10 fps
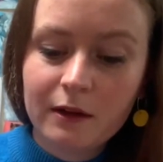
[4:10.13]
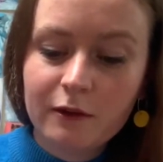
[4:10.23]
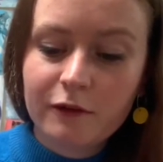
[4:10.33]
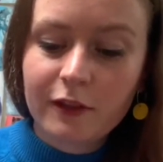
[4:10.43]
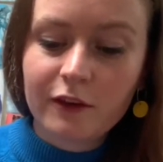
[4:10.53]

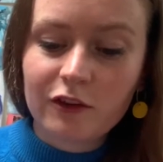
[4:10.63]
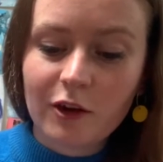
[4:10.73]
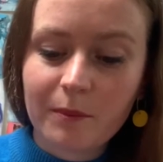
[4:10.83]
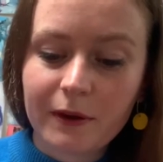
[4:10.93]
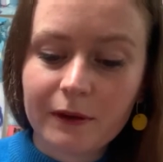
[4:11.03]
for this
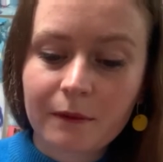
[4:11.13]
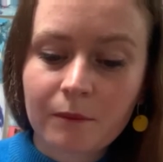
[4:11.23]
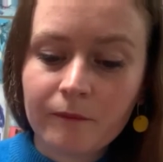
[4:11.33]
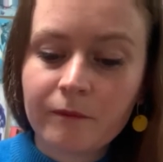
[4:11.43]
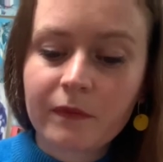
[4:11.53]
jumper,
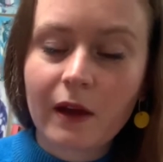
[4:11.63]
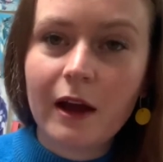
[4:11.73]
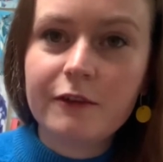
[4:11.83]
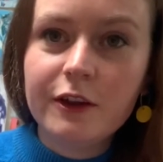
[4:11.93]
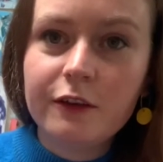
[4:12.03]

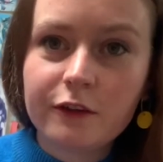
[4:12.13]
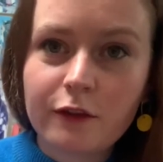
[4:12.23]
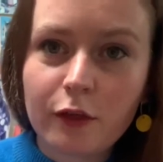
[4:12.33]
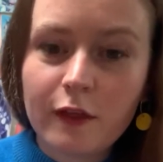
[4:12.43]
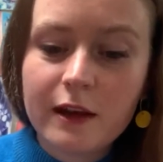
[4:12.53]
I've used the
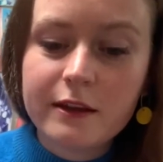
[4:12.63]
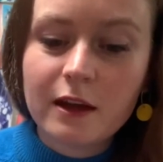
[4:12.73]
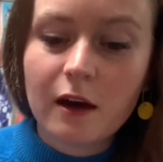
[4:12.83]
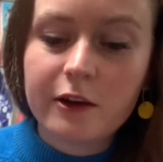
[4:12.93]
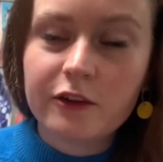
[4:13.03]
thinner
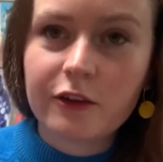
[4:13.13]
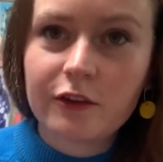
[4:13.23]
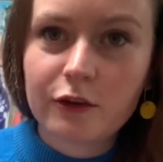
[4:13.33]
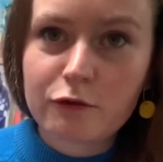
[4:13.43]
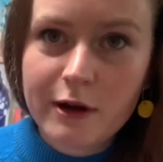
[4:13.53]
yarn just
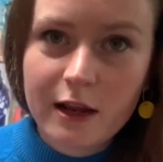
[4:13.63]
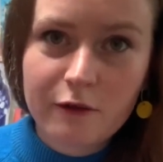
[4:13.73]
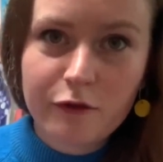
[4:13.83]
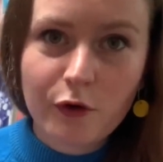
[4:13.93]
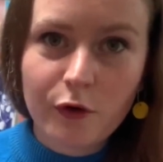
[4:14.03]
to
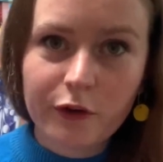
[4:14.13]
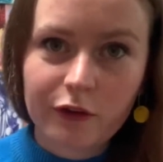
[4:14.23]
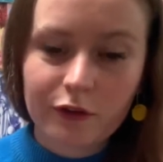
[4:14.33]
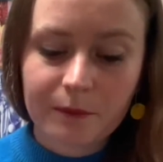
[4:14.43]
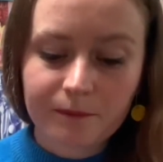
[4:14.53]

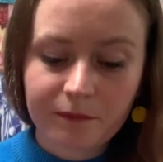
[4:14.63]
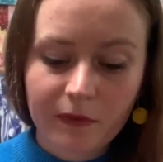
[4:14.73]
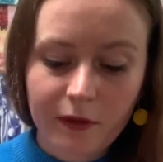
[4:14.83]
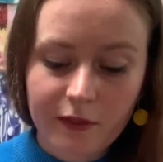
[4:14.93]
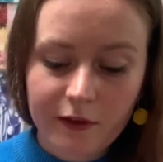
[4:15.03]
reinforce
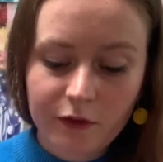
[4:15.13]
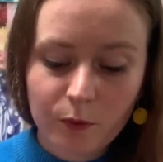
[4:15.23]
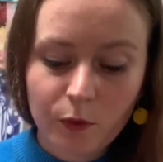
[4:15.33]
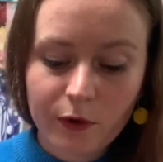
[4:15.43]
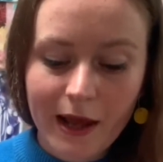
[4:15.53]
this
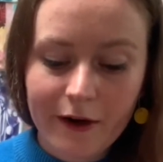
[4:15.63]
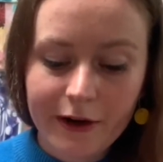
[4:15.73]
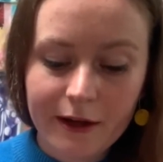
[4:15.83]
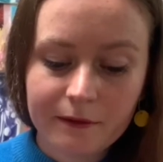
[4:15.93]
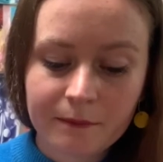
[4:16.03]
worn area.